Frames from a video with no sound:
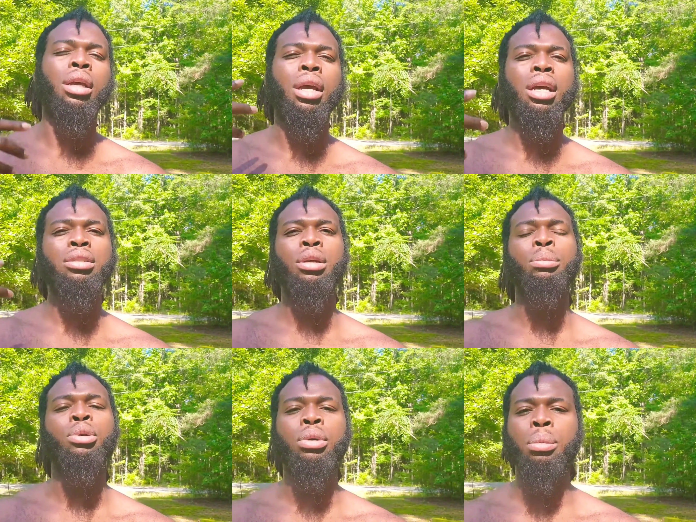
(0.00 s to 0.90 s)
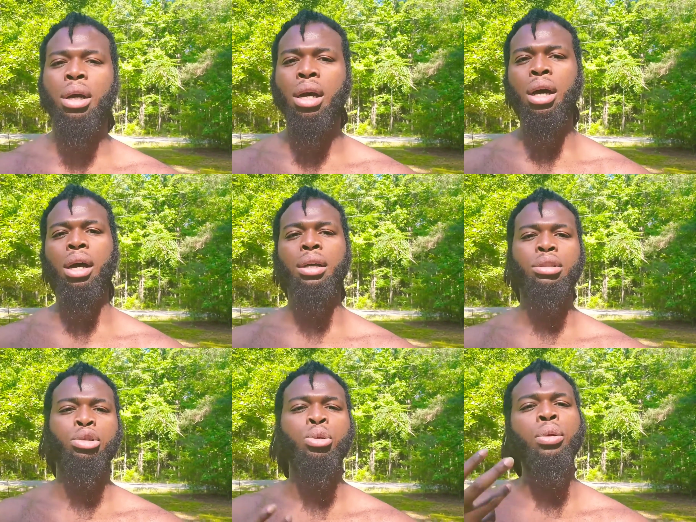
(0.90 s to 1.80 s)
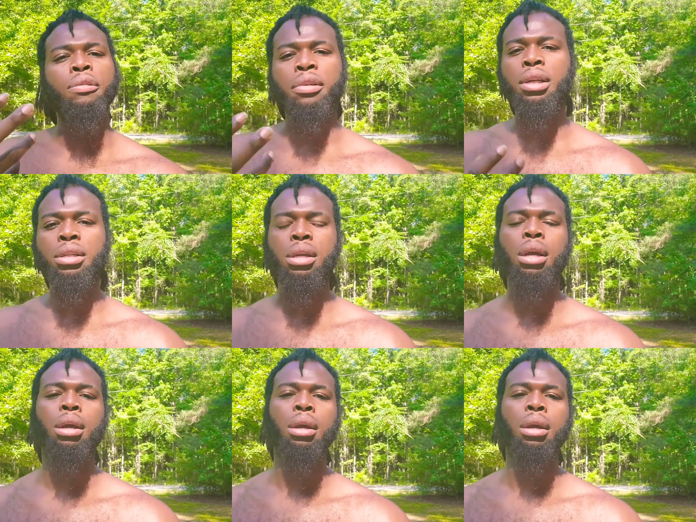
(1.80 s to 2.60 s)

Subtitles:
in constant communion with God, true divinity,